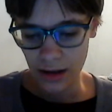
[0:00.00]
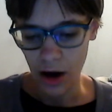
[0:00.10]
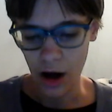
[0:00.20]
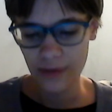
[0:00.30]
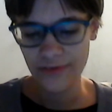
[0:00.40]

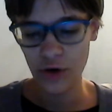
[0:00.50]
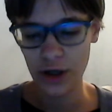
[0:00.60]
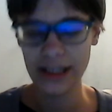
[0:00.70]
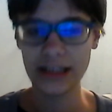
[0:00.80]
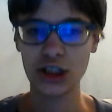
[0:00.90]
All four
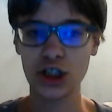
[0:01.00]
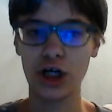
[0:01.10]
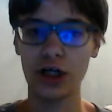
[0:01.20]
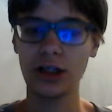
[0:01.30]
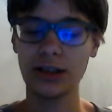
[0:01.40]
Ninja
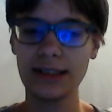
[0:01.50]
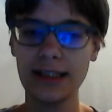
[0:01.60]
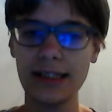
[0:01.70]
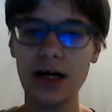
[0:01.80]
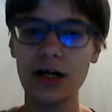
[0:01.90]
Turtles,
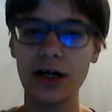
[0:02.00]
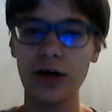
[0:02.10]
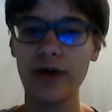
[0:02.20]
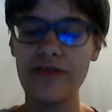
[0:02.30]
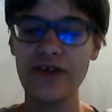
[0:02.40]
Leonardo,
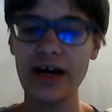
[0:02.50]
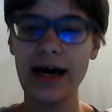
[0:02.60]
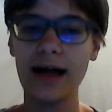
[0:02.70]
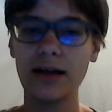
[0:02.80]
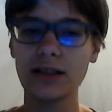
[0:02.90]

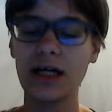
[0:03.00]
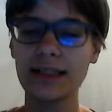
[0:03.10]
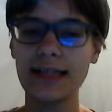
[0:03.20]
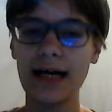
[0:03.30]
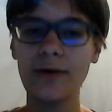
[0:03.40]
Raphael,
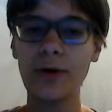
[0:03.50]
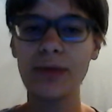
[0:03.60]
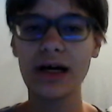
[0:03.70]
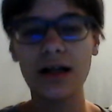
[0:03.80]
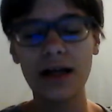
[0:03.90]
Donatello, and
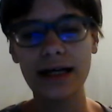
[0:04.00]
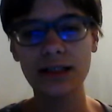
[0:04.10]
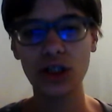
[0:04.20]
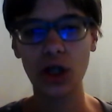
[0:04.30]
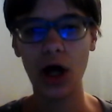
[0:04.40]

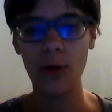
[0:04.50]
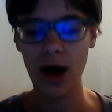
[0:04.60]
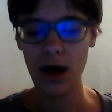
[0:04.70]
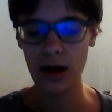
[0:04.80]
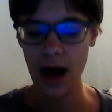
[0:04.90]
Michelangelo
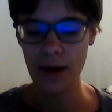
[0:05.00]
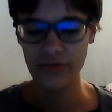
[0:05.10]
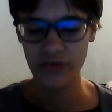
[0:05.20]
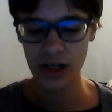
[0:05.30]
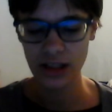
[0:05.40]
are up
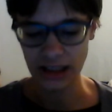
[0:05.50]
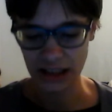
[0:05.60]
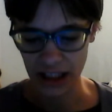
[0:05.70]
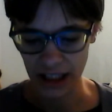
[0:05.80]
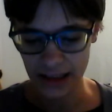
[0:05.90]
for
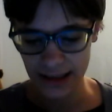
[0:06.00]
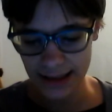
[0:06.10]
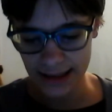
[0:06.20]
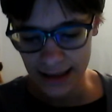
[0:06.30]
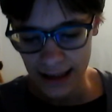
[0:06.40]
auditions.